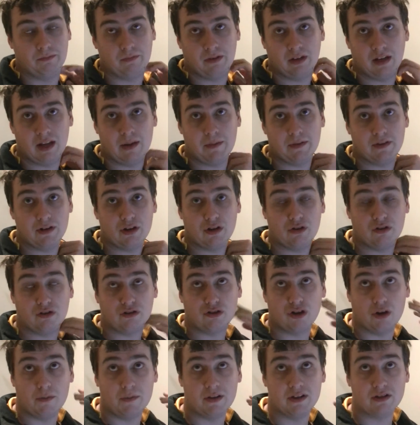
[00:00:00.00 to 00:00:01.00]
Let me know in the
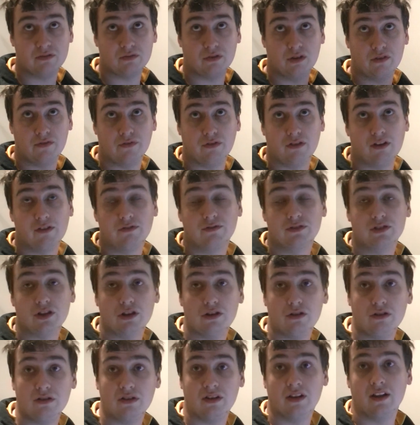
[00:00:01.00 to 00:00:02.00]
comments what you thought of
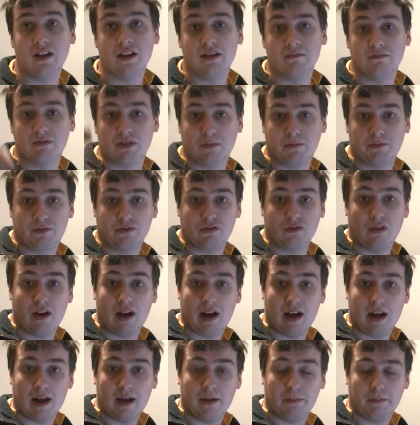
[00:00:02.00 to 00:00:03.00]
Dune.
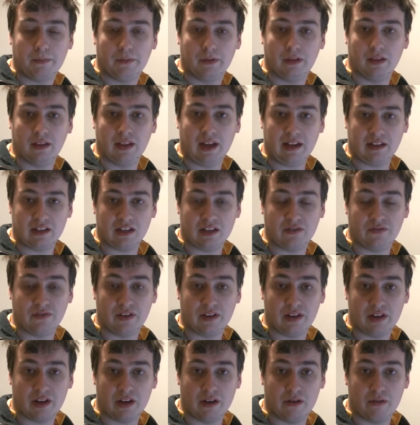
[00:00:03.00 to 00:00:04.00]
Subscribe, like this
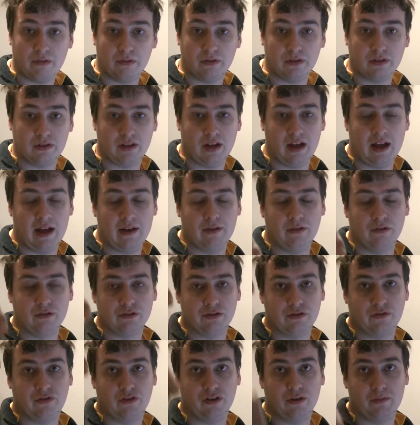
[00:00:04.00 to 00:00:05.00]
video, and
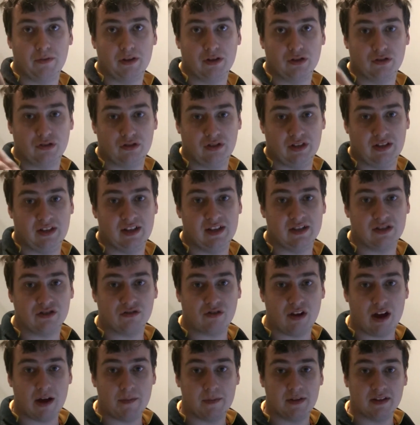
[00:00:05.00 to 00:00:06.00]
also follow me on Twitter and
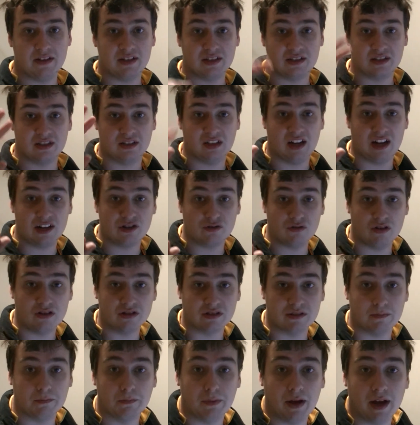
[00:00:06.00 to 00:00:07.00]
Instagram. And this is Elijah
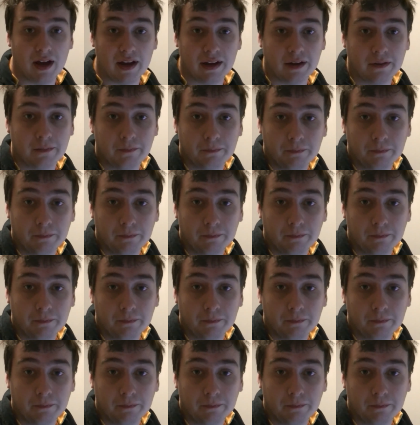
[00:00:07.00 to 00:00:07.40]
Wells, and bye.